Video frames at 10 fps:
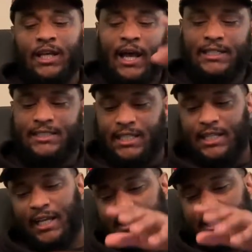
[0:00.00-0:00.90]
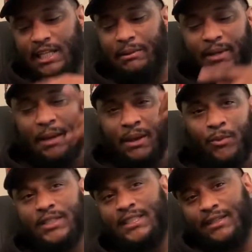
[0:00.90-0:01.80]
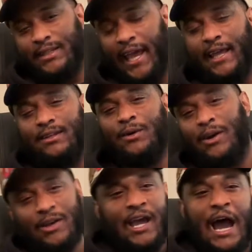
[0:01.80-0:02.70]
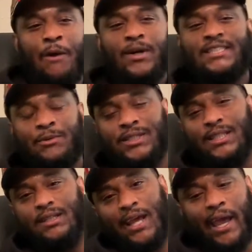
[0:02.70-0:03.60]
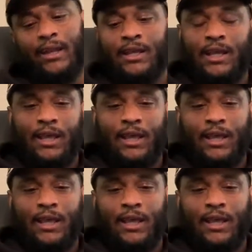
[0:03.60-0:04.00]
I seen it. I'm like, man, what's in that though? I want to see what's in that.